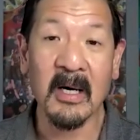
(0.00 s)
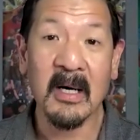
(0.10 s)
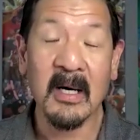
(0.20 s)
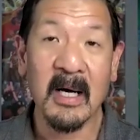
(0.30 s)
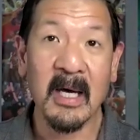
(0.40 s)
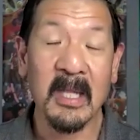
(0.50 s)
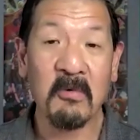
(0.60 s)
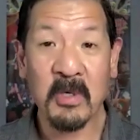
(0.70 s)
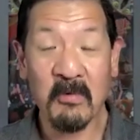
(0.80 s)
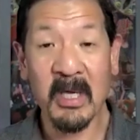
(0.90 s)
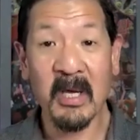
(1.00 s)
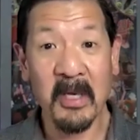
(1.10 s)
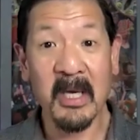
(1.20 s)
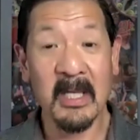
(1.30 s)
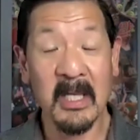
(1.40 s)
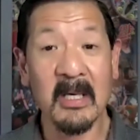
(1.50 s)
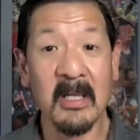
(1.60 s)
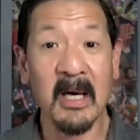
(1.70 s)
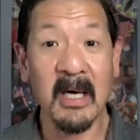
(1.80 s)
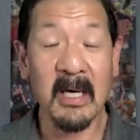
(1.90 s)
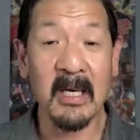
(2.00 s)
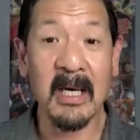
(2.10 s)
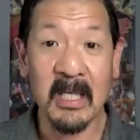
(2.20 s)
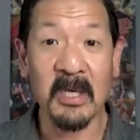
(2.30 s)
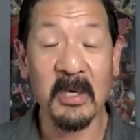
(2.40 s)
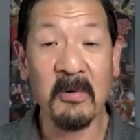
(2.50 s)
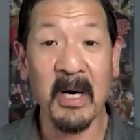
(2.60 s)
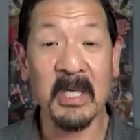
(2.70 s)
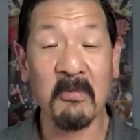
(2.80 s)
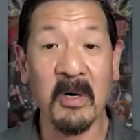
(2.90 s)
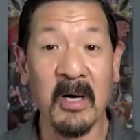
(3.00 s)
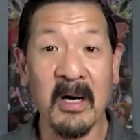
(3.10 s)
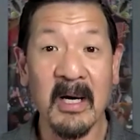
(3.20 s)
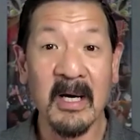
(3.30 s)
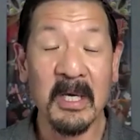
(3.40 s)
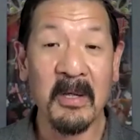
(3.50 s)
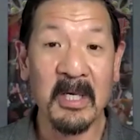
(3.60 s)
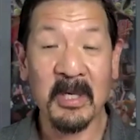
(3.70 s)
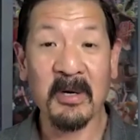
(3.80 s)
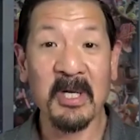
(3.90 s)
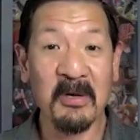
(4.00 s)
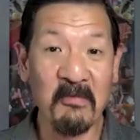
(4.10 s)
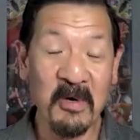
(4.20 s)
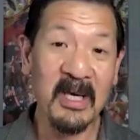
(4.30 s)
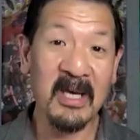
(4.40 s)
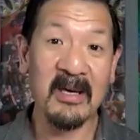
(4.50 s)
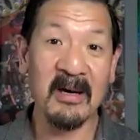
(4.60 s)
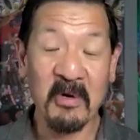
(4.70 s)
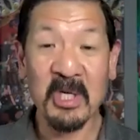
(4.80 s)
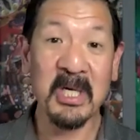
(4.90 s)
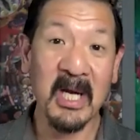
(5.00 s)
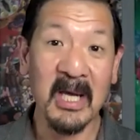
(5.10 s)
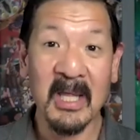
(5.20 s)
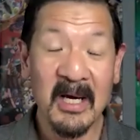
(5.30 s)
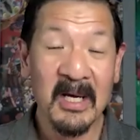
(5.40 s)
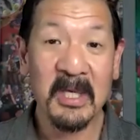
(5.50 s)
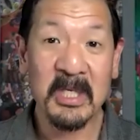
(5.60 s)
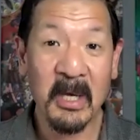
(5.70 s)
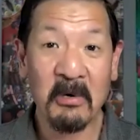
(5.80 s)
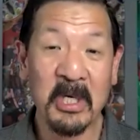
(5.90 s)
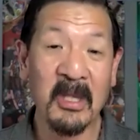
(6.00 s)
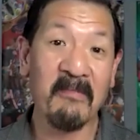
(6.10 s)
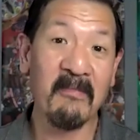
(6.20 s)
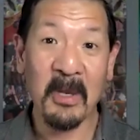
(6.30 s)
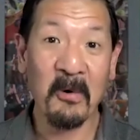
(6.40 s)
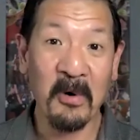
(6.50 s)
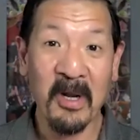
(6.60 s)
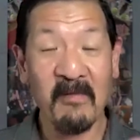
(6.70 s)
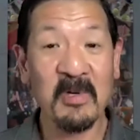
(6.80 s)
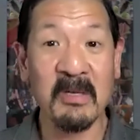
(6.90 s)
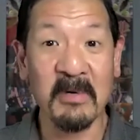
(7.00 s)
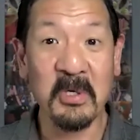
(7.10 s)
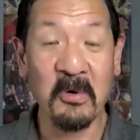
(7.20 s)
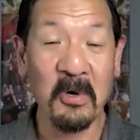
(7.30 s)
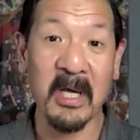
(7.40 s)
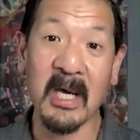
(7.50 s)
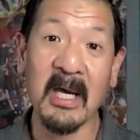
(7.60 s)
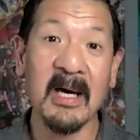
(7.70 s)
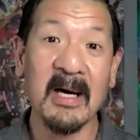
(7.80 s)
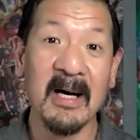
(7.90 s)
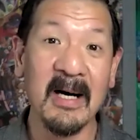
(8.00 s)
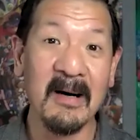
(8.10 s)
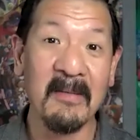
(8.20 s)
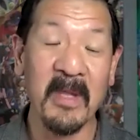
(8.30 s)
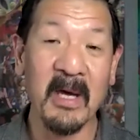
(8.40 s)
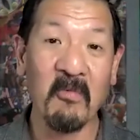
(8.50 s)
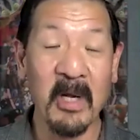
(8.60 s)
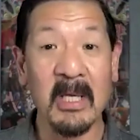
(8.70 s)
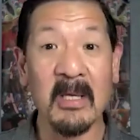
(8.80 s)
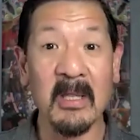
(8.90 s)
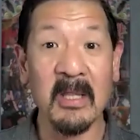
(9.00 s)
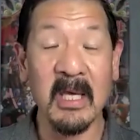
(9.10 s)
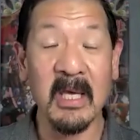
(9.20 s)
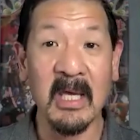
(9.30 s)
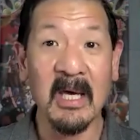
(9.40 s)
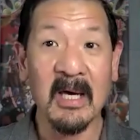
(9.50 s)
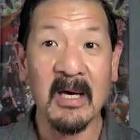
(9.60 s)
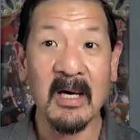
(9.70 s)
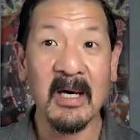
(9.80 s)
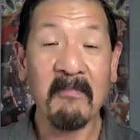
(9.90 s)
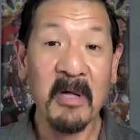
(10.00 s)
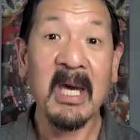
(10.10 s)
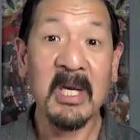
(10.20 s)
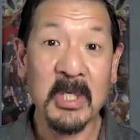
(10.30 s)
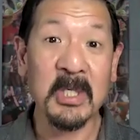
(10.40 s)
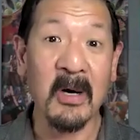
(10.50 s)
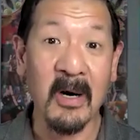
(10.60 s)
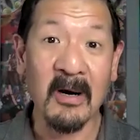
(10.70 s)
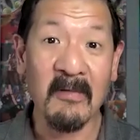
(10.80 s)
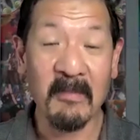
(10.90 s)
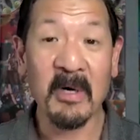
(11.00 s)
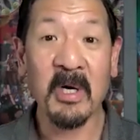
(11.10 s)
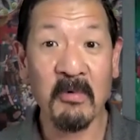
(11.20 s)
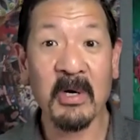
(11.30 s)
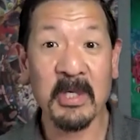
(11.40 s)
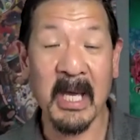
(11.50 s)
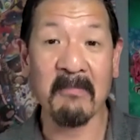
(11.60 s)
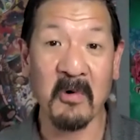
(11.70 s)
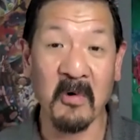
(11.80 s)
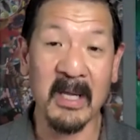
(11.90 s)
And it was really only until I got to the US where, I started to really appreciate this notion of minority versus majority and what the implications are from a career standpoint.